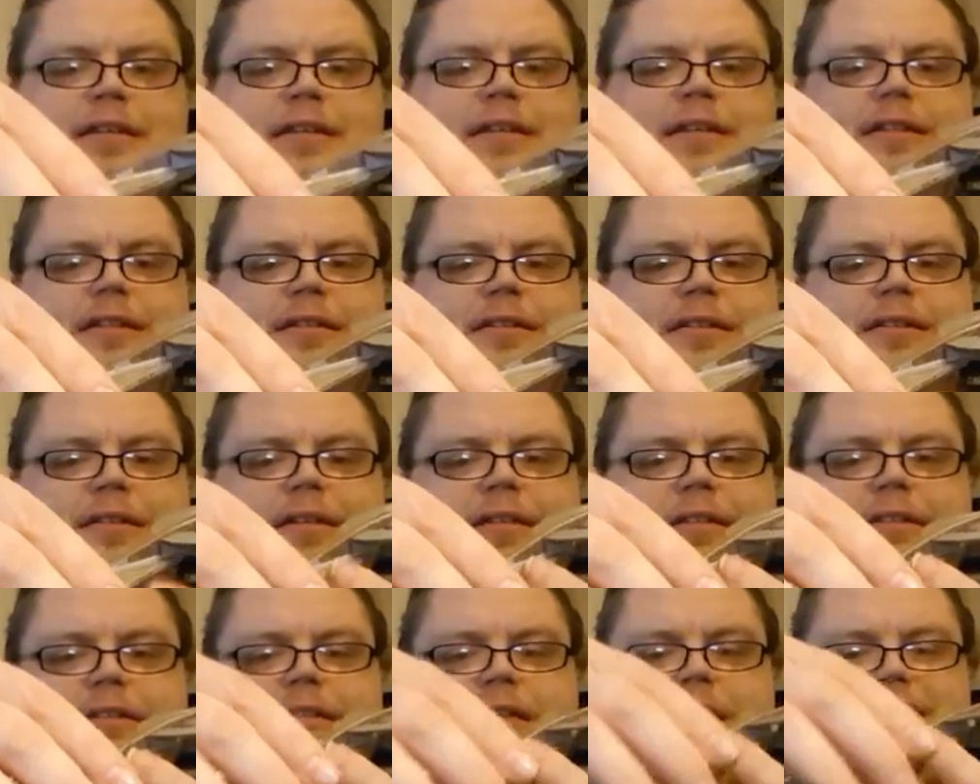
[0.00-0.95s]
You know,
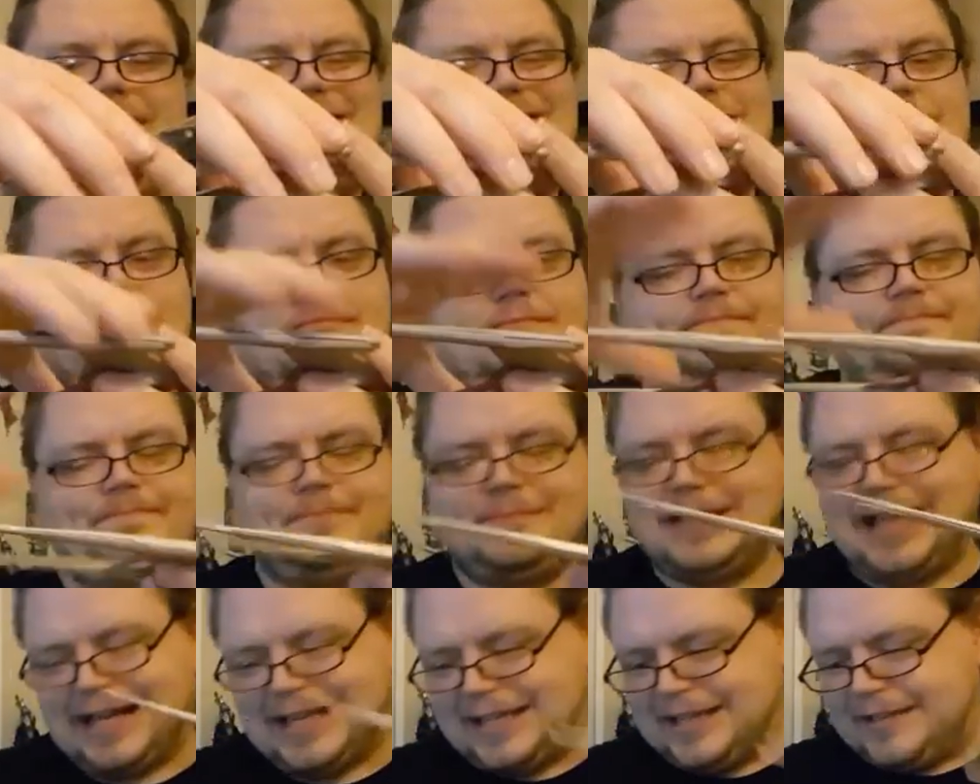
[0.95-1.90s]

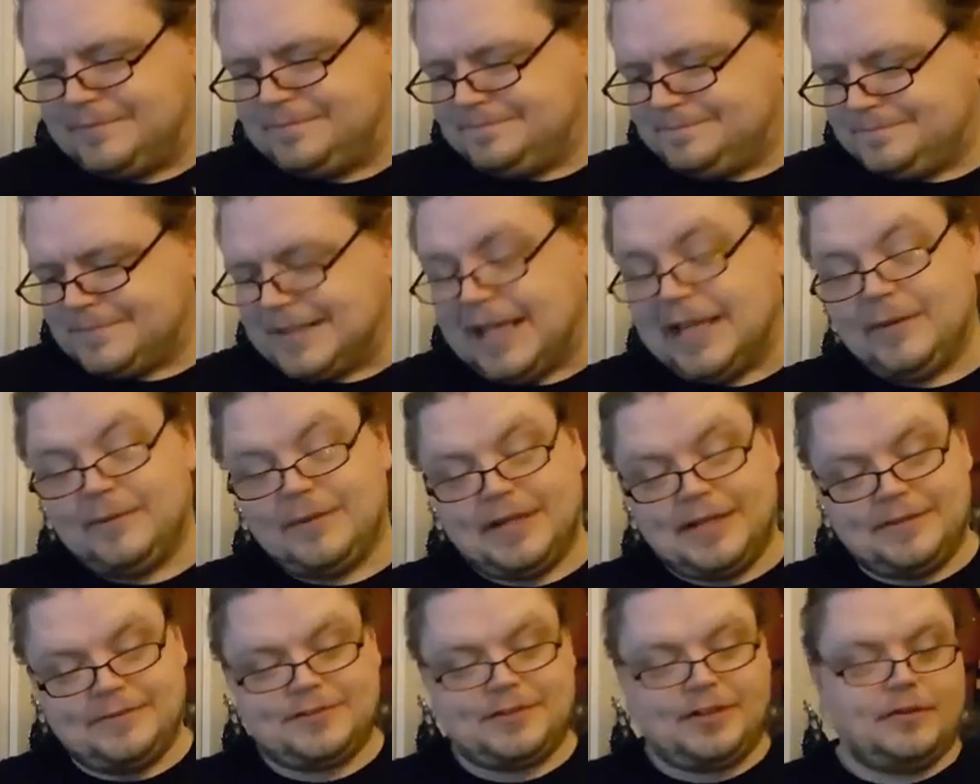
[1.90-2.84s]
lacking.
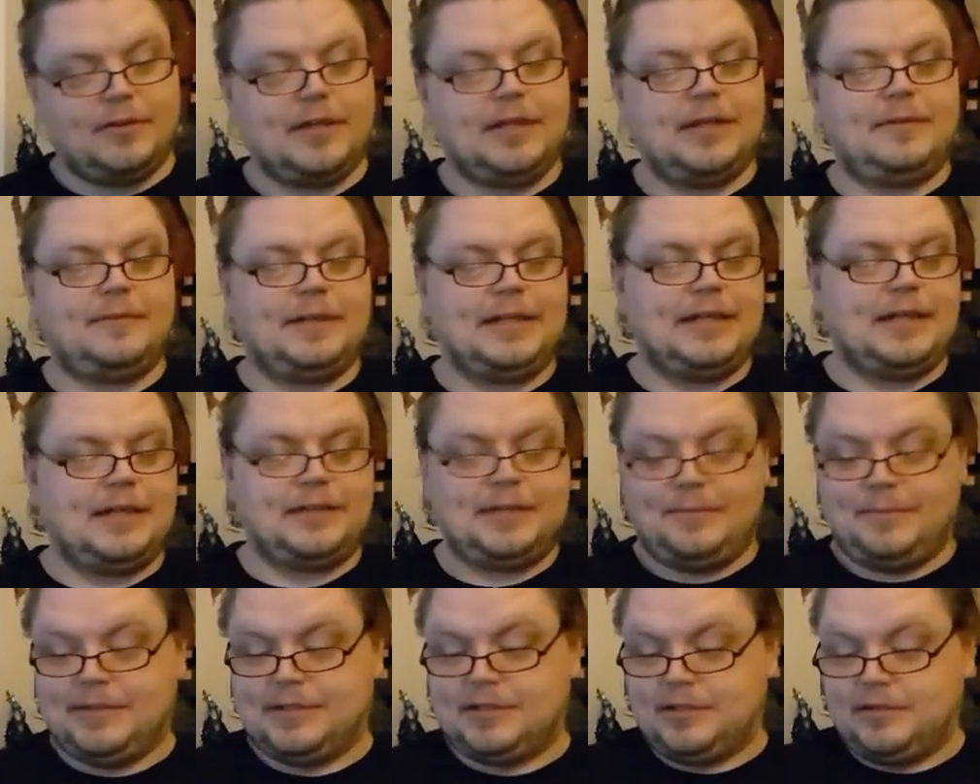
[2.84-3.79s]
Anyway, sorry, I
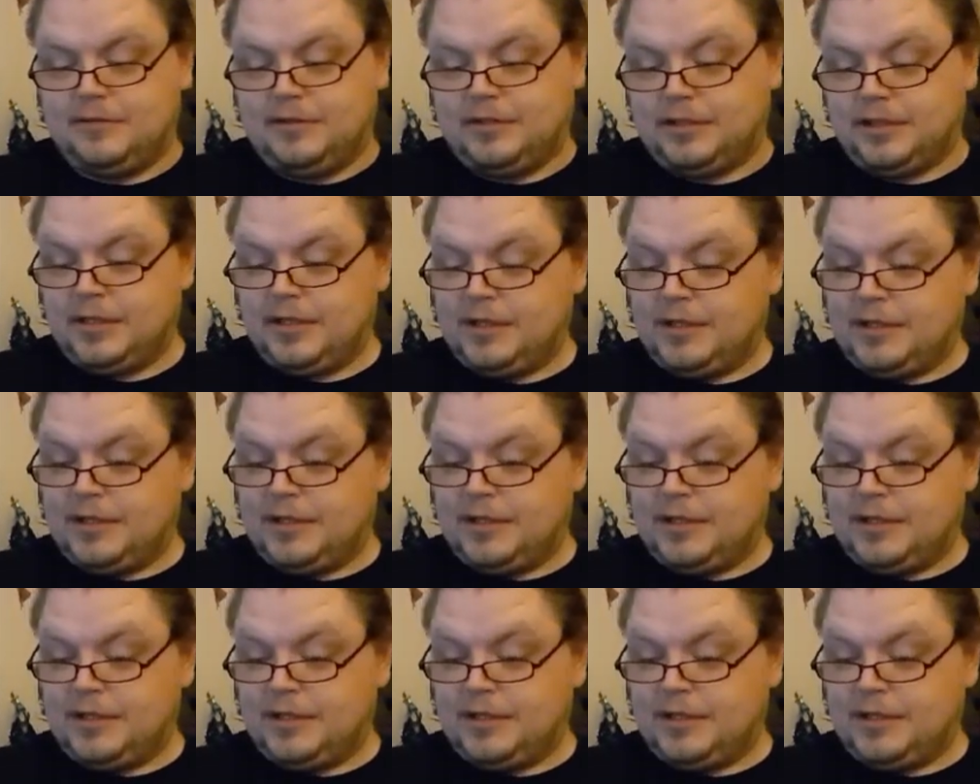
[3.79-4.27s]
didn't mean to go on.